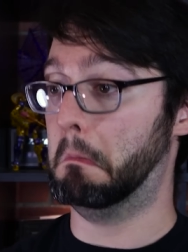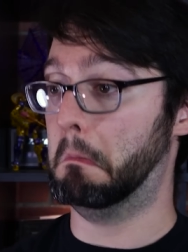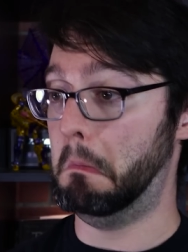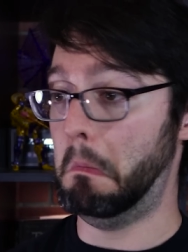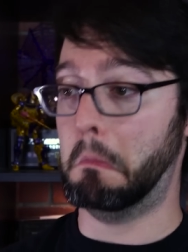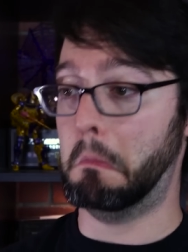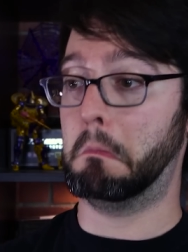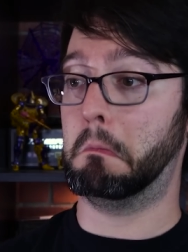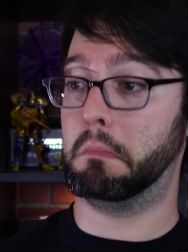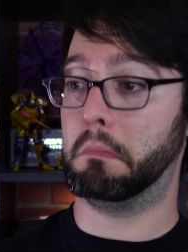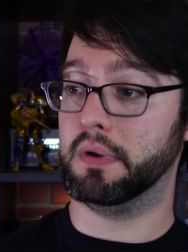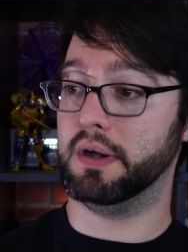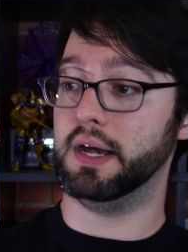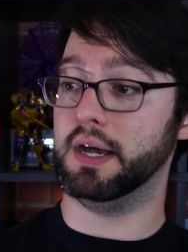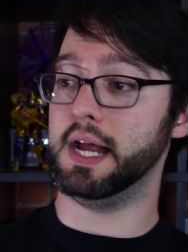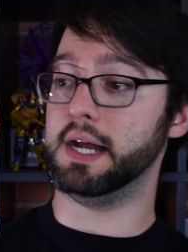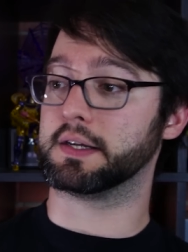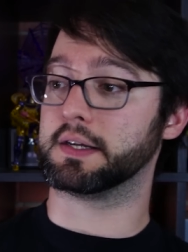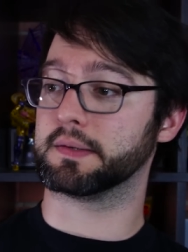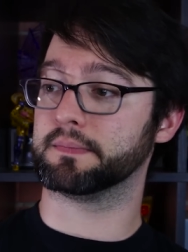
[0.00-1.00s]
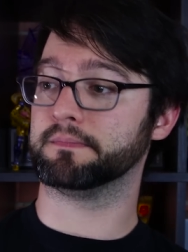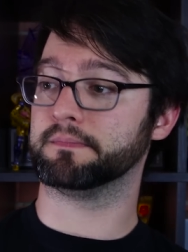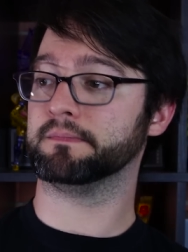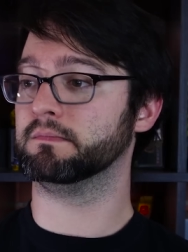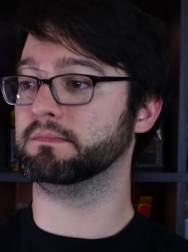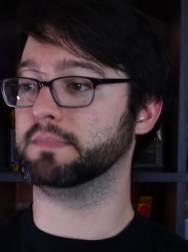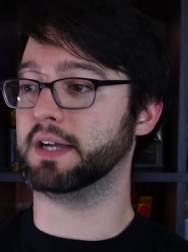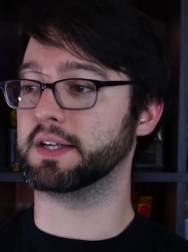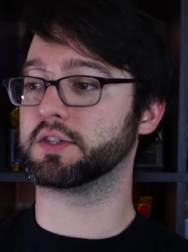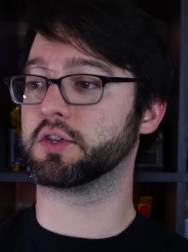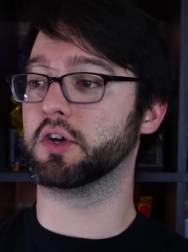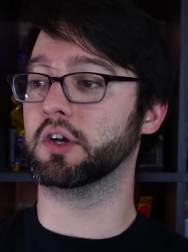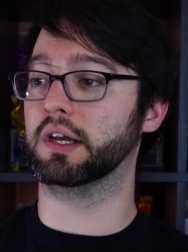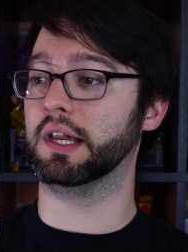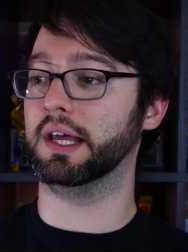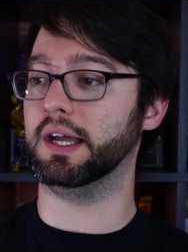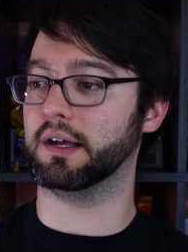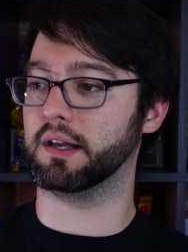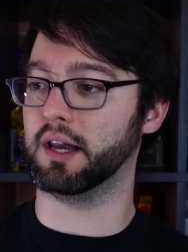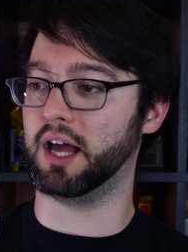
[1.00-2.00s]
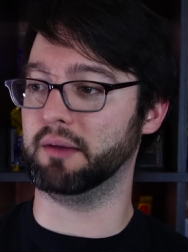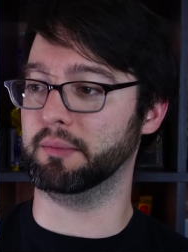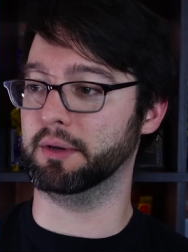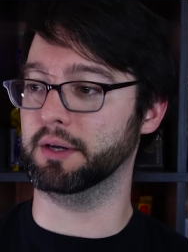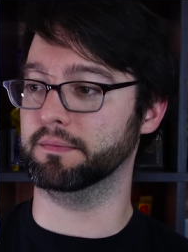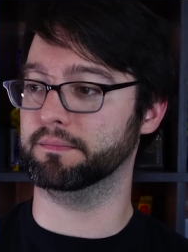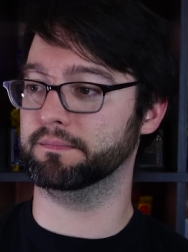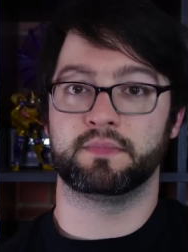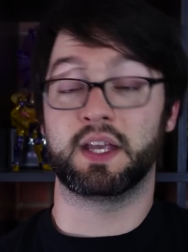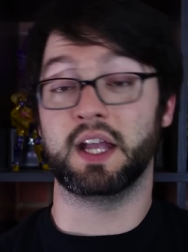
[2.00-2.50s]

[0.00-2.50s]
Hmm, neat. That's good link climbing.